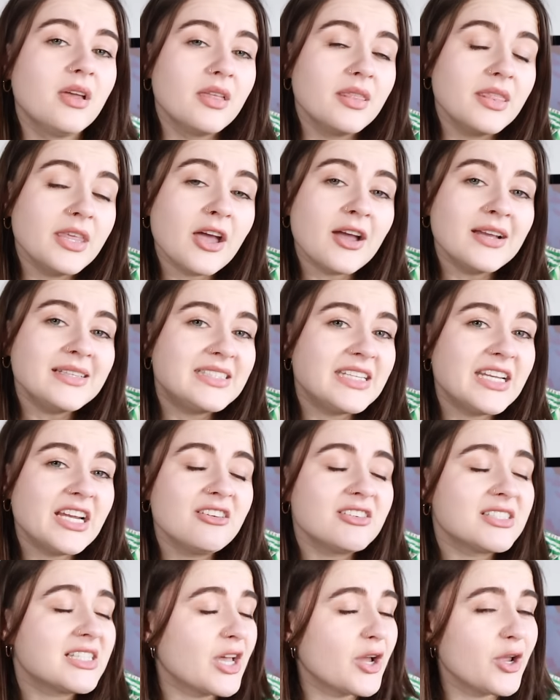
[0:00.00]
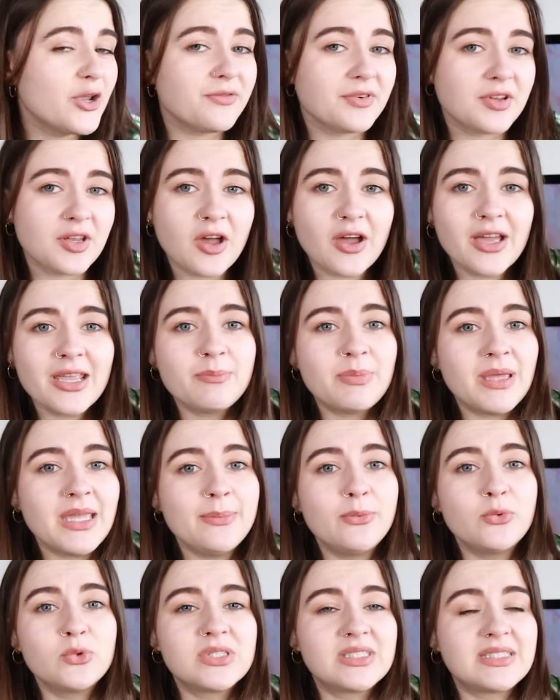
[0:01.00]
The idea is that overnight
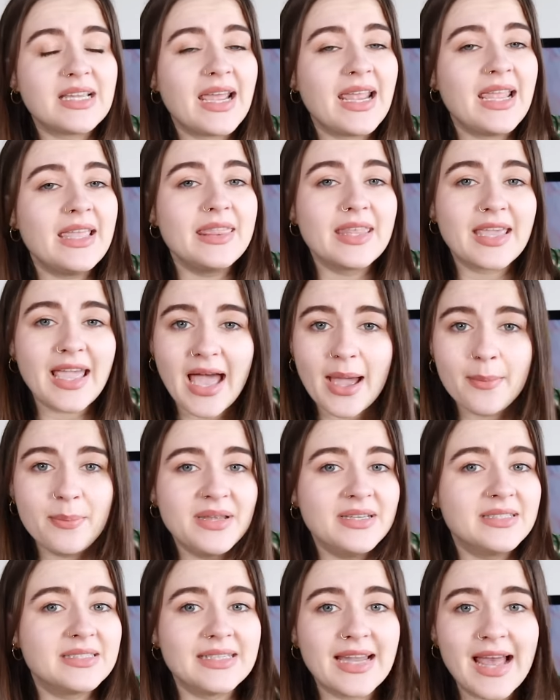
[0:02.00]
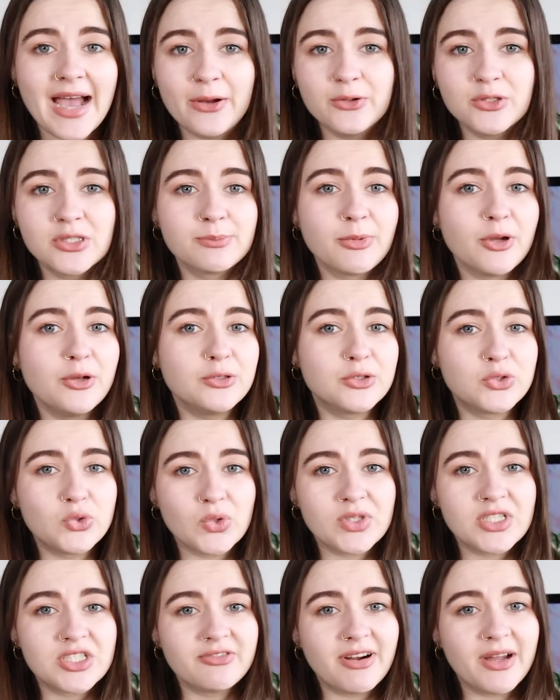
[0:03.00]
people stay in the cabins and houseboats
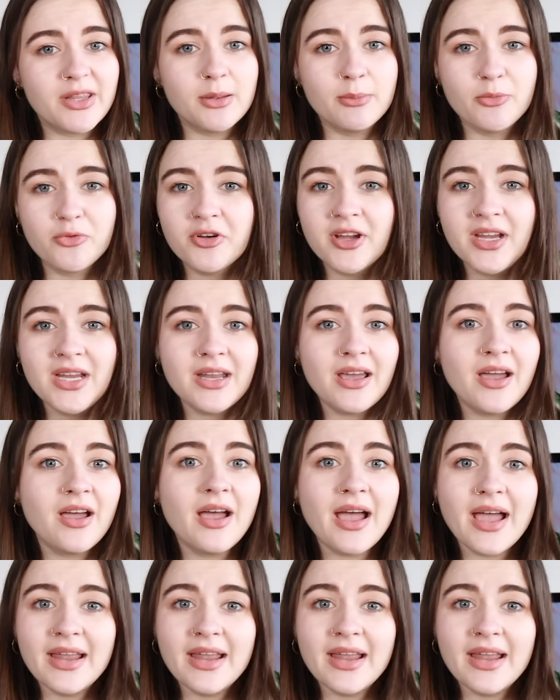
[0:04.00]
dotted around the marina,